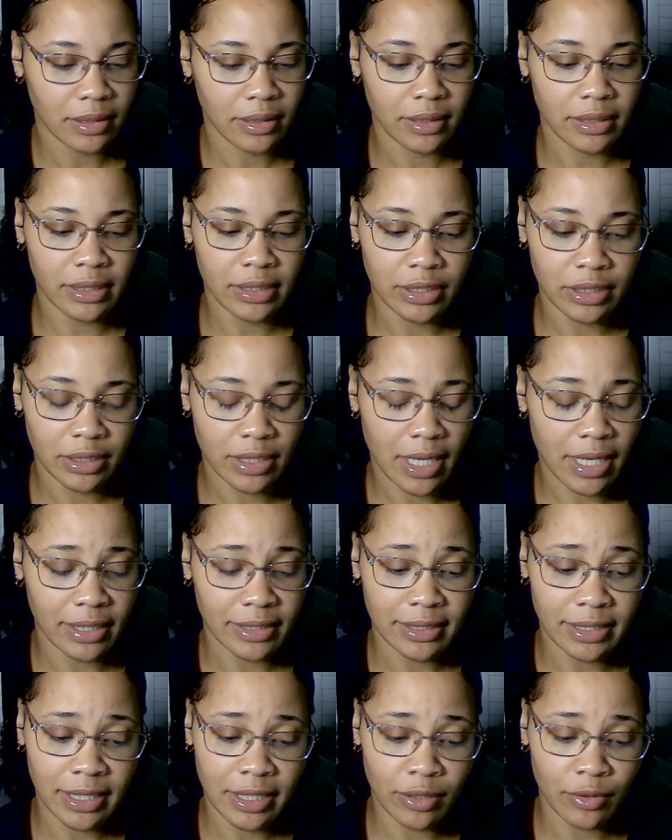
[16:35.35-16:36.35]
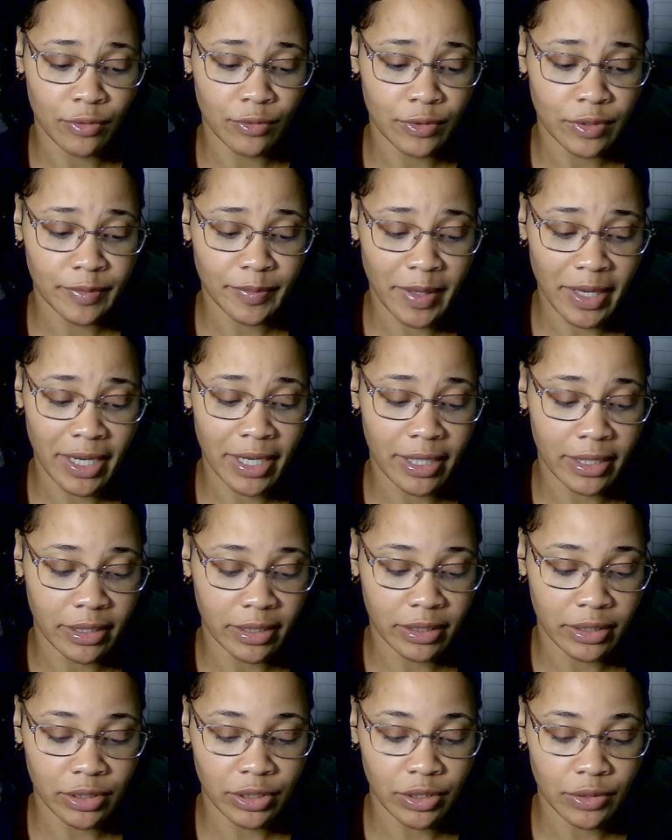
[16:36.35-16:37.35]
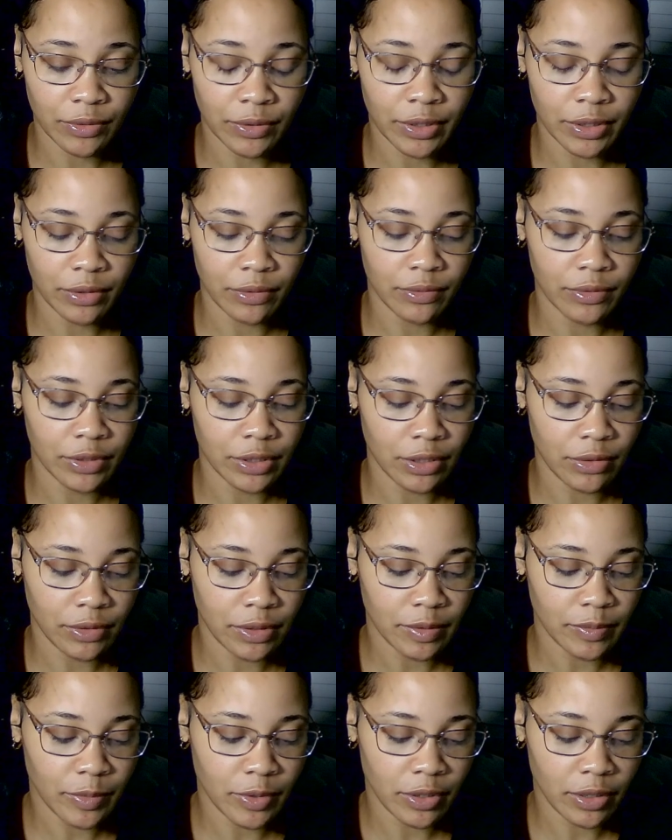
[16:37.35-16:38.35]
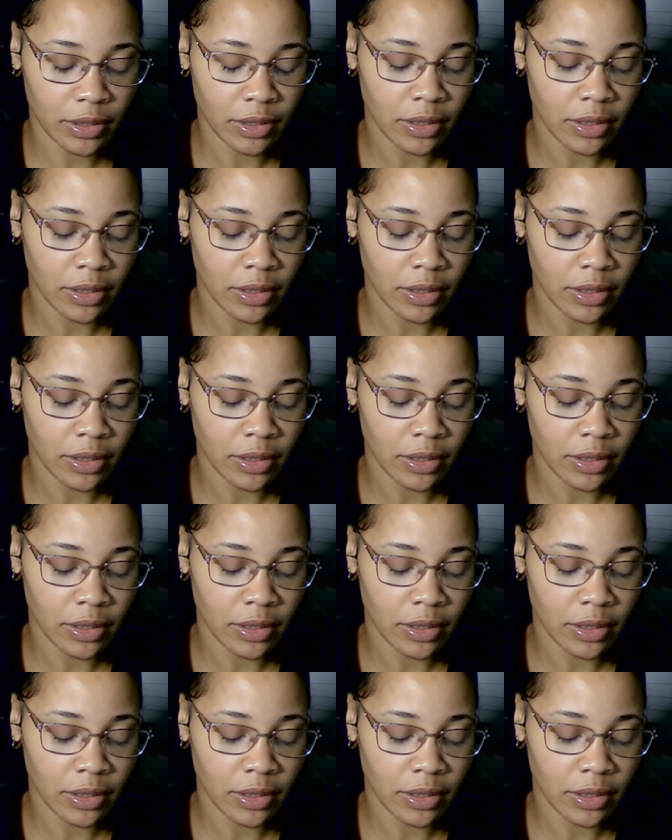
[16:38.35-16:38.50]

It's I say who's spying and it's showing you. Show us more.